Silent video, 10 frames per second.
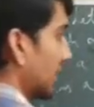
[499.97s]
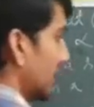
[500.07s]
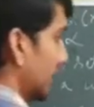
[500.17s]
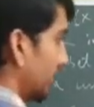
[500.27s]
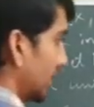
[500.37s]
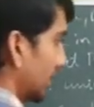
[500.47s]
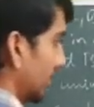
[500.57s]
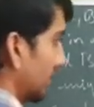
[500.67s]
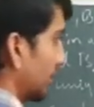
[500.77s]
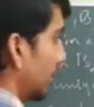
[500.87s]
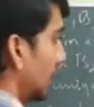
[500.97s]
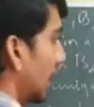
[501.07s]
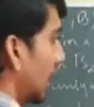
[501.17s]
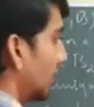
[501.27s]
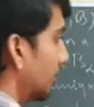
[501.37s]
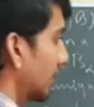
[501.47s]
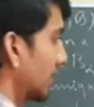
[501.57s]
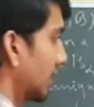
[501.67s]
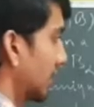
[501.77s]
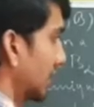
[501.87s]
If it is in B alpha,
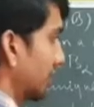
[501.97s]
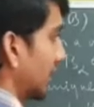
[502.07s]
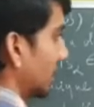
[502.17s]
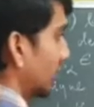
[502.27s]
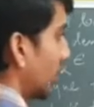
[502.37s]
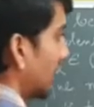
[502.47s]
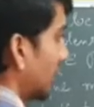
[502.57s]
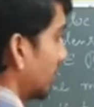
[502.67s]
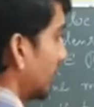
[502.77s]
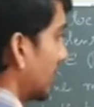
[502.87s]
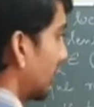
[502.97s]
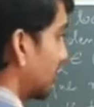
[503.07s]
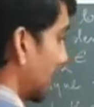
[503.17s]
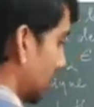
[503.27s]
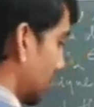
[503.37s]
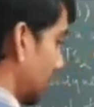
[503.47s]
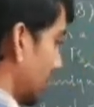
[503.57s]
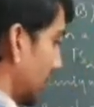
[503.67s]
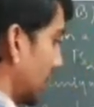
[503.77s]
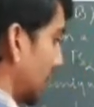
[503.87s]
then if it is not in B alpha, it will
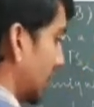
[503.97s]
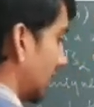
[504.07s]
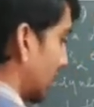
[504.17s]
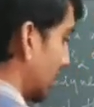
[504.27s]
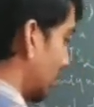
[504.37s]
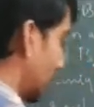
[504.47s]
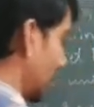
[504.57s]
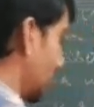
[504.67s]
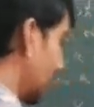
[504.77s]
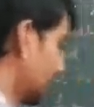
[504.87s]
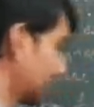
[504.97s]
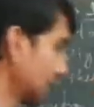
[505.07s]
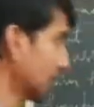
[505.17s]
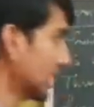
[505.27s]
be greater than or equal to alpha.